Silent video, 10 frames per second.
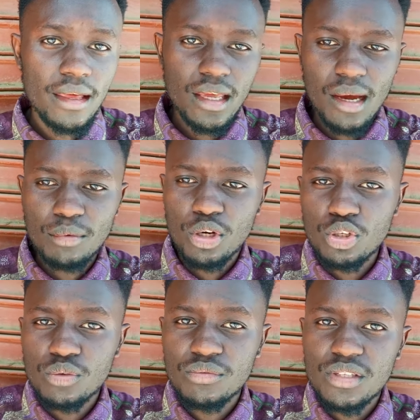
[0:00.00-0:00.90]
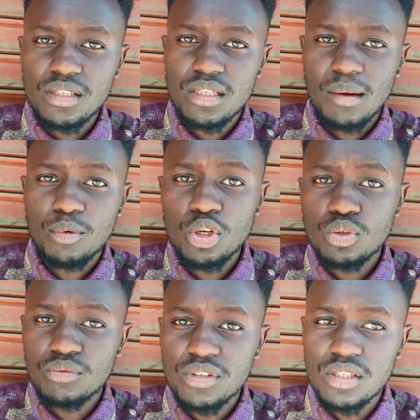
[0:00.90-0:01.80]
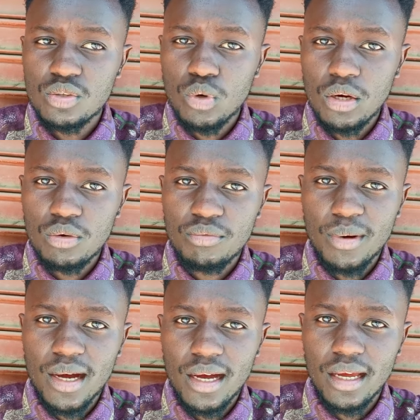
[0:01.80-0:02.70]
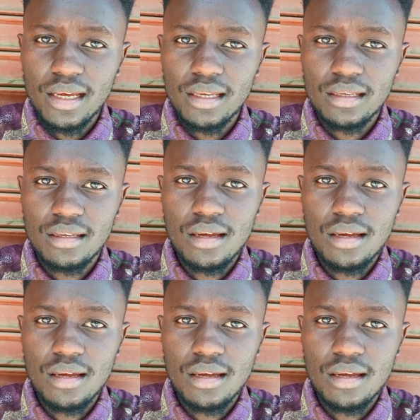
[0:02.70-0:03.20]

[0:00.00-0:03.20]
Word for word: Yeah, I'm going to visit, I'm going to visit one of my,